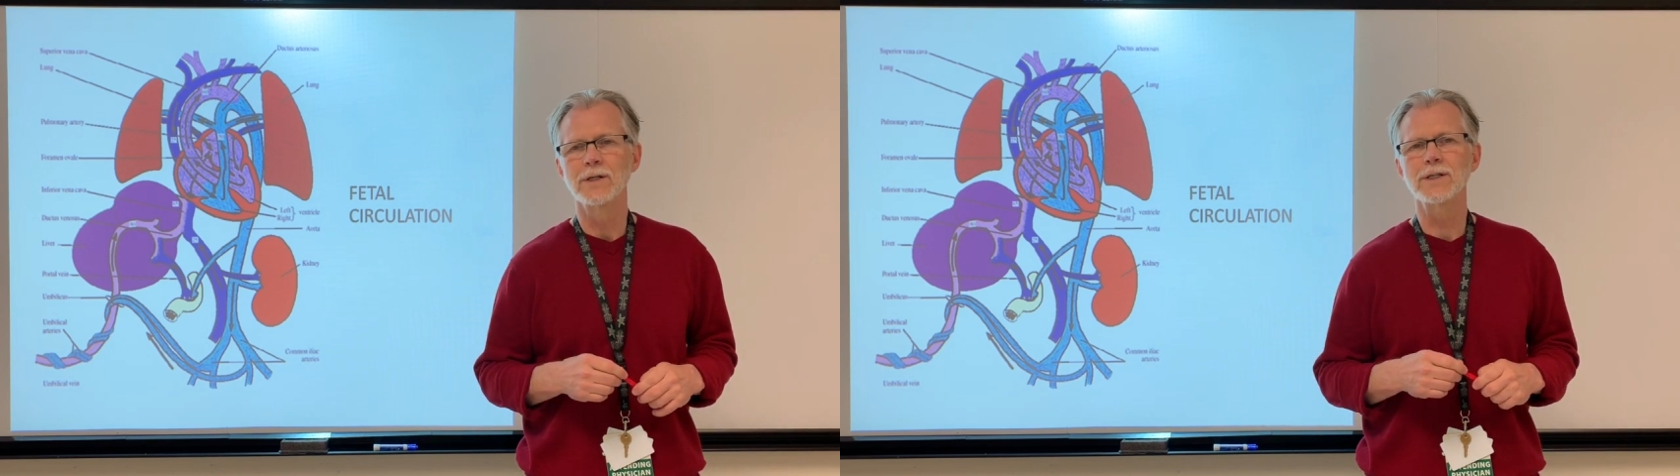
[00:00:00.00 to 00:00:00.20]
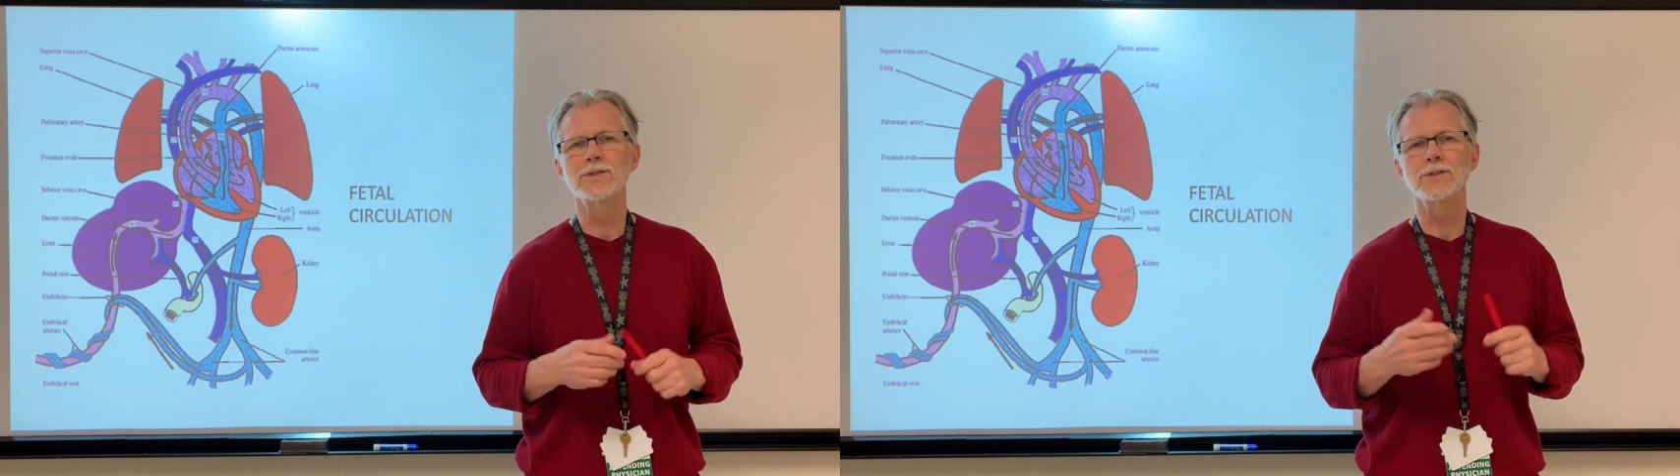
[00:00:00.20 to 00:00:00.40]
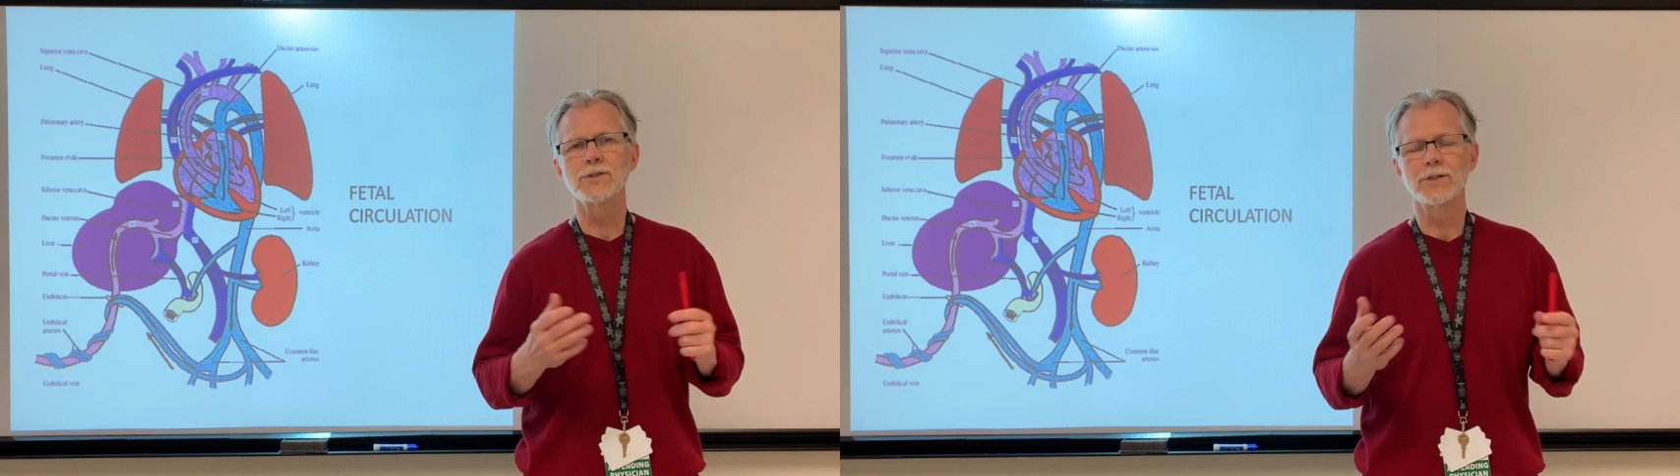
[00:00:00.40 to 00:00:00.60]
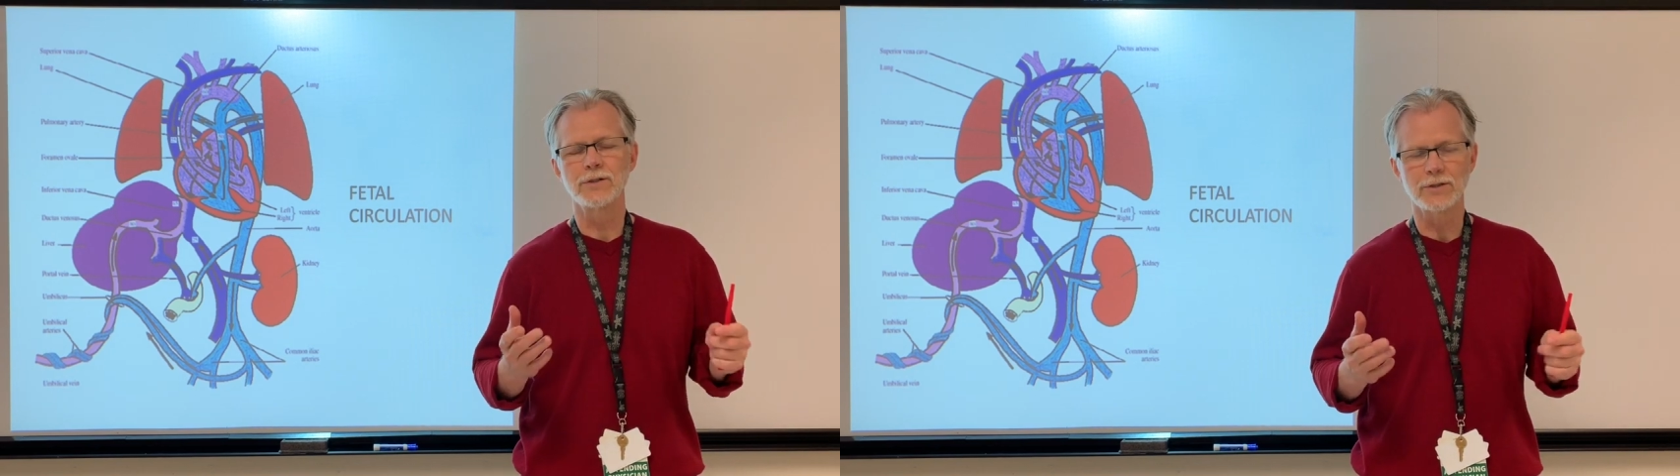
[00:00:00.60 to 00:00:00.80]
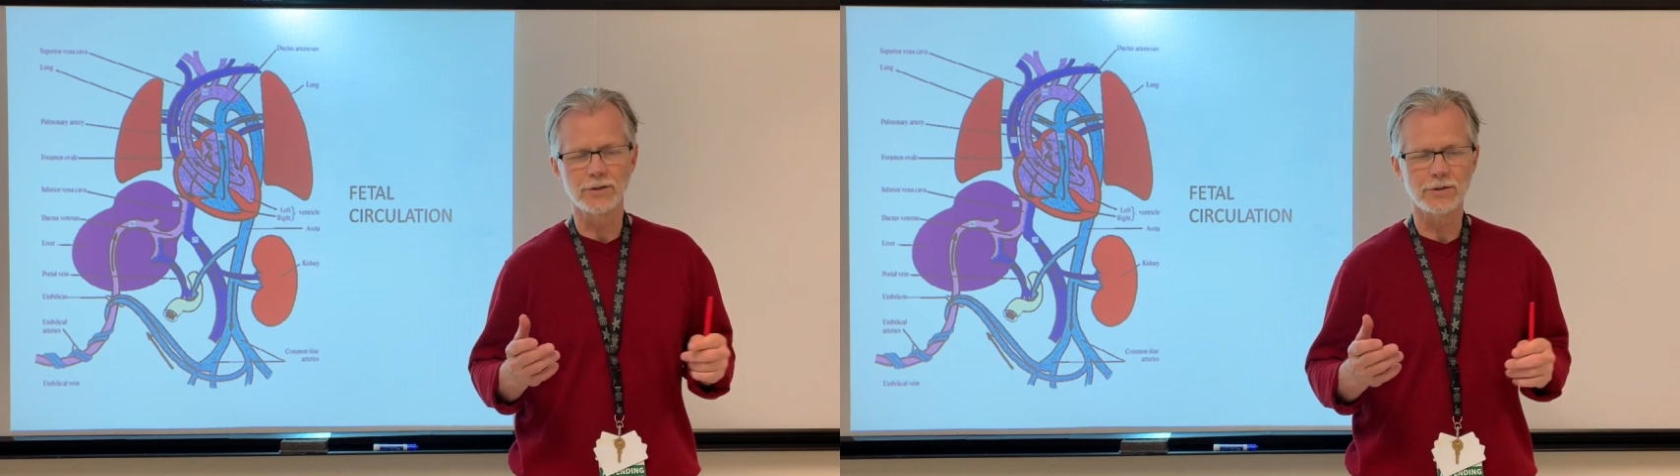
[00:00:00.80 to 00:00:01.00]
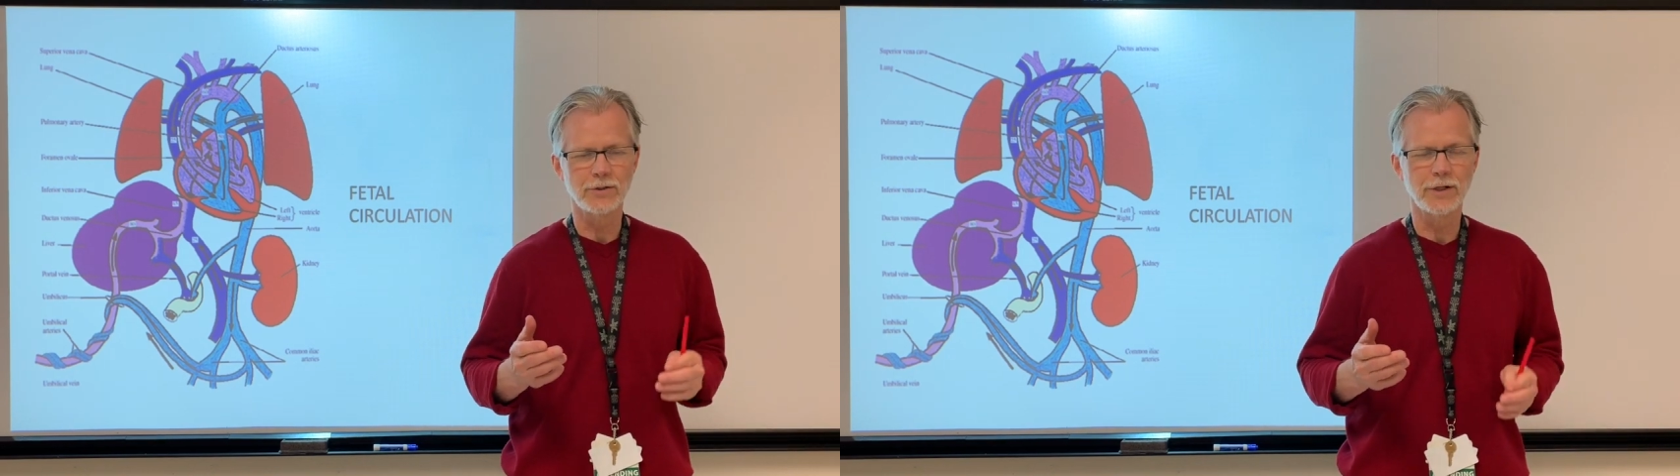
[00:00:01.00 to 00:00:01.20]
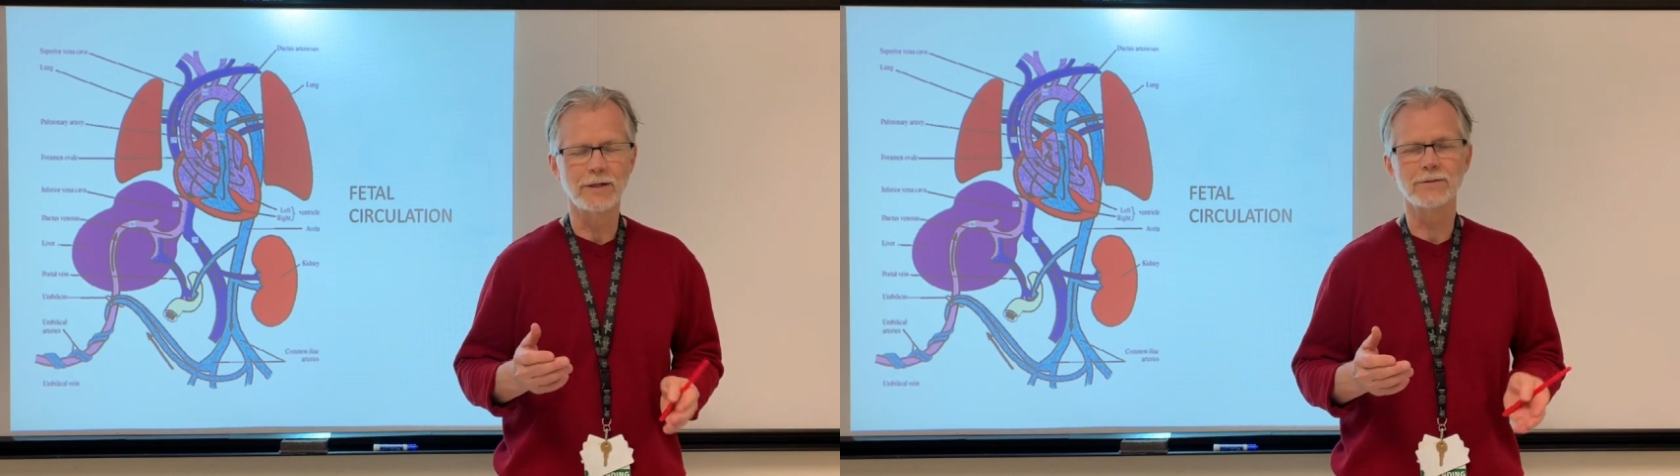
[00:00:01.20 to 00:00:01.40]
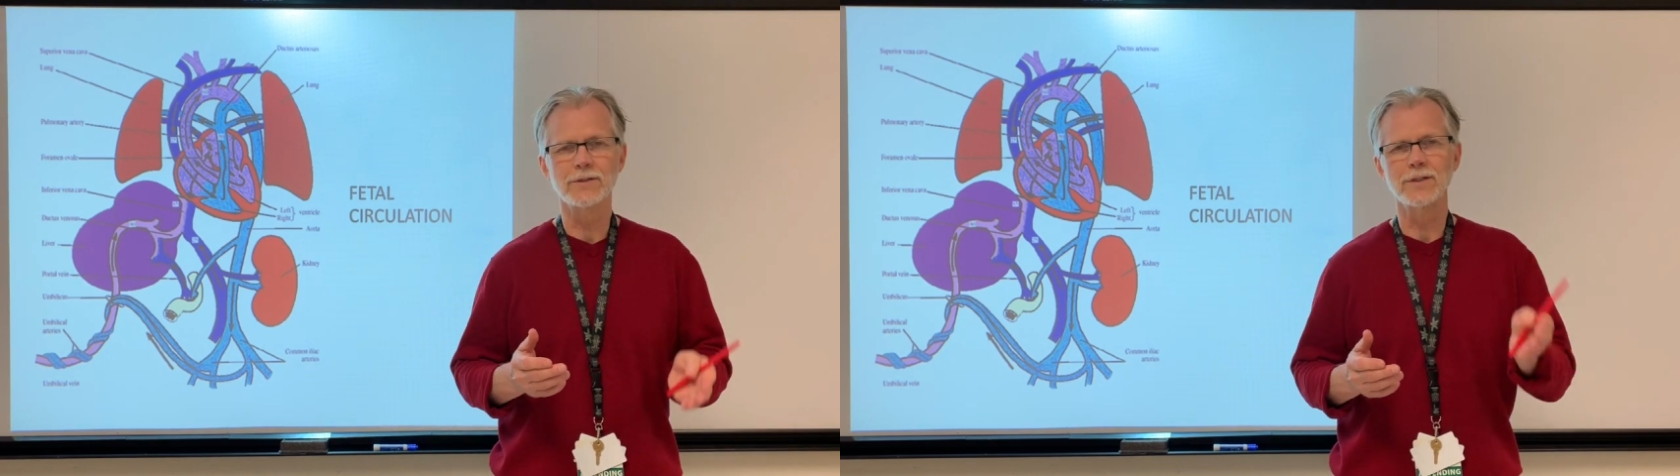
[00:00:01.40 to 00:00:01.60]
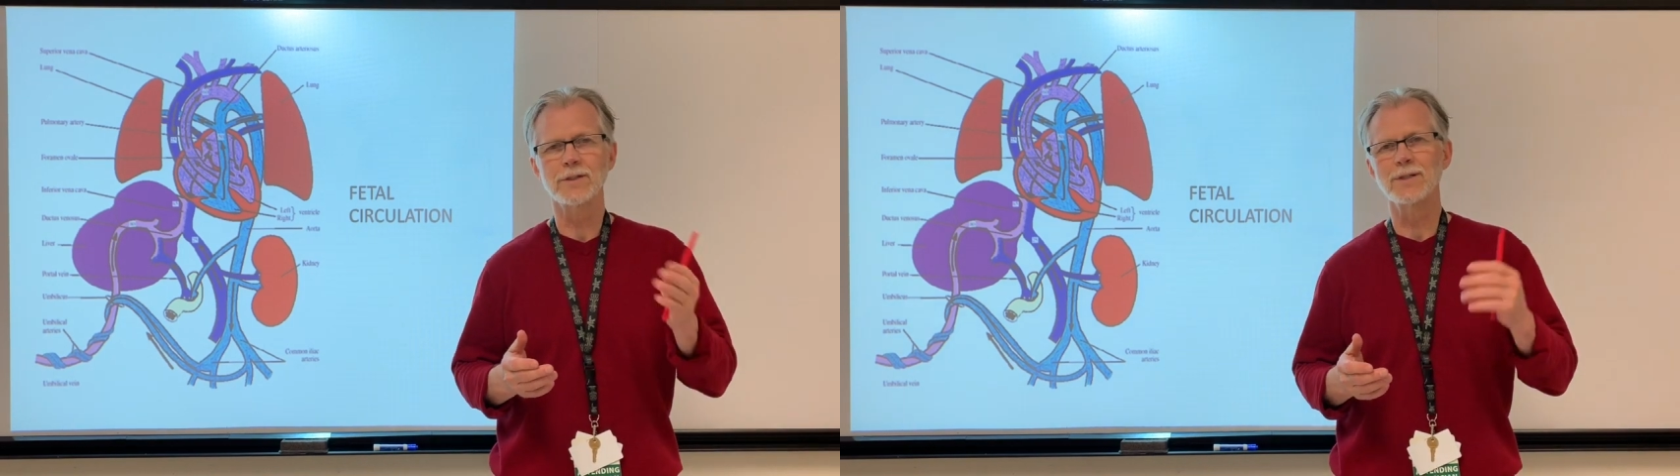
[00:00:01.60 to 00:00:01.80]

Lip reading: It's in serial, so you have to take a